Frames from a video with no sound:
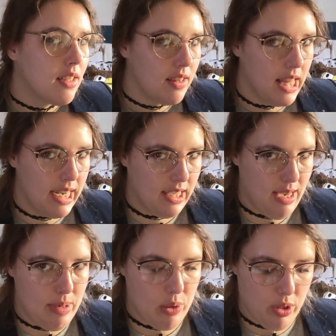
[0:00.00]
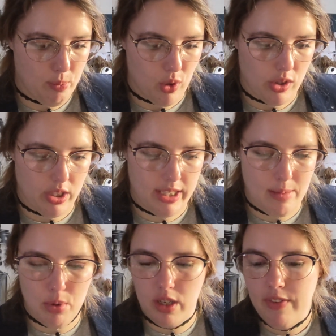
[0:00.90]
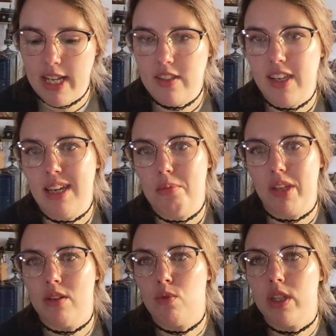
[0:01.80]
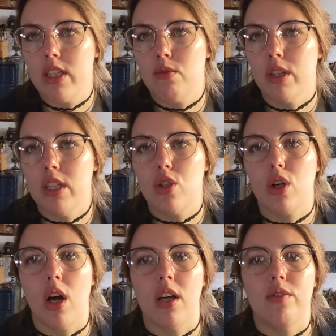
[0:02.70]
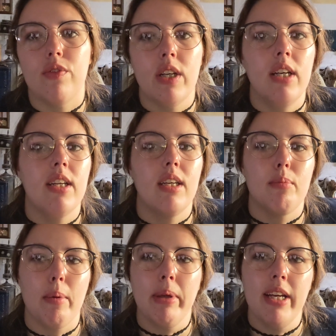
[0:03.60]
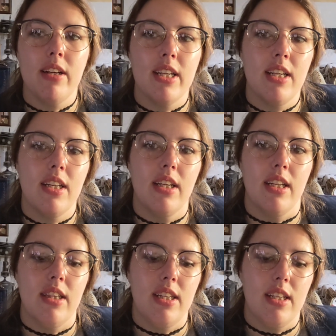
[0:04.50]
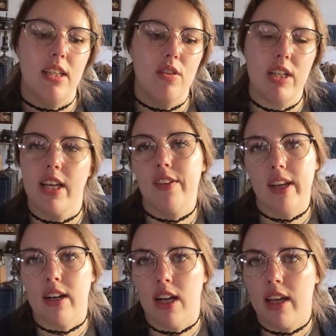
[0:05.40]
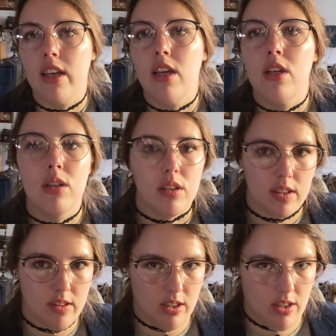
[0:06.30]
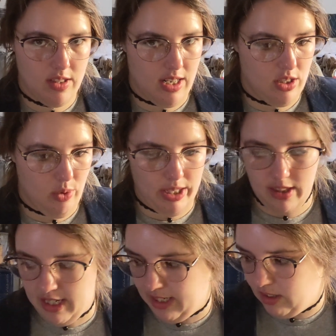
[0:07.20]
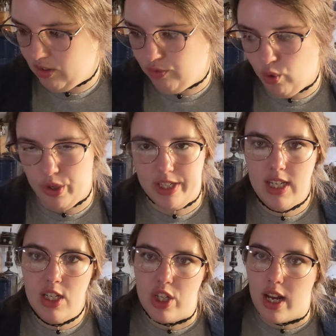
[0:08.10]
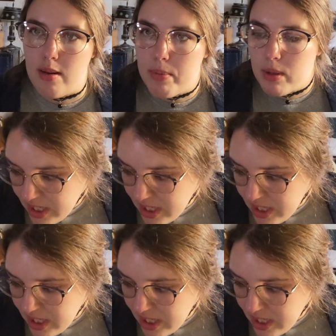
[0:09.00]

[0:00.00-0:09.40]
Then it came out with more Game Boy Advance games and really took off in popularity in the 3DS era since it could start doing things for the eShop.